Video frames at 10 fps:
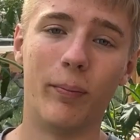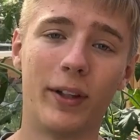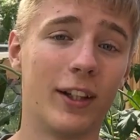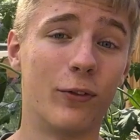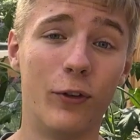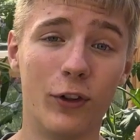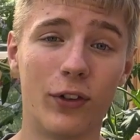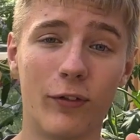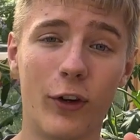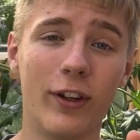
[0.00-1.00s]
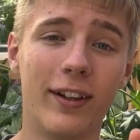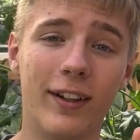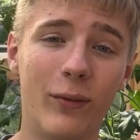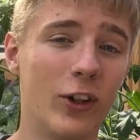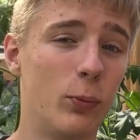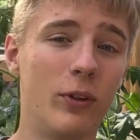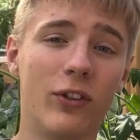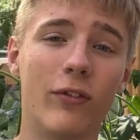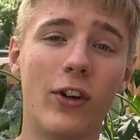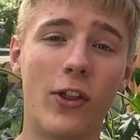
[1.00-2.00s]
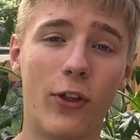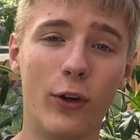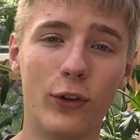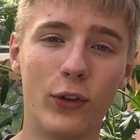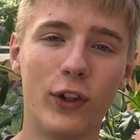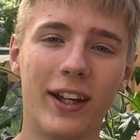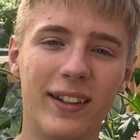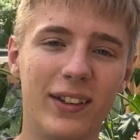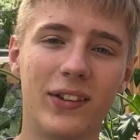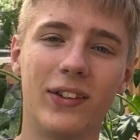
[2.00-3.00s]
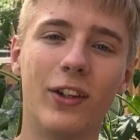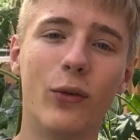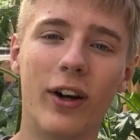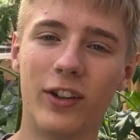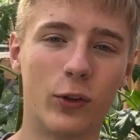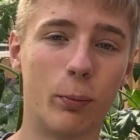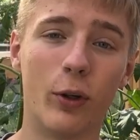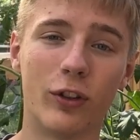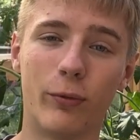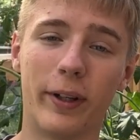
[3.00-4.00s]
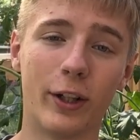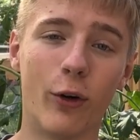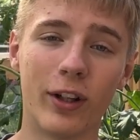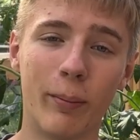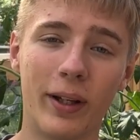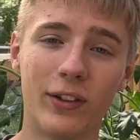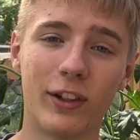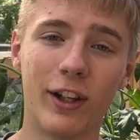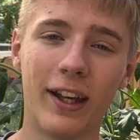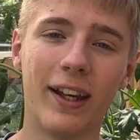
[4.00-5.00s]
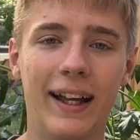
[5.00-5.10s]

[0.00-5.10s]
Because first of all, raspberries are very thirsty, and this is the driest part of my garden basically.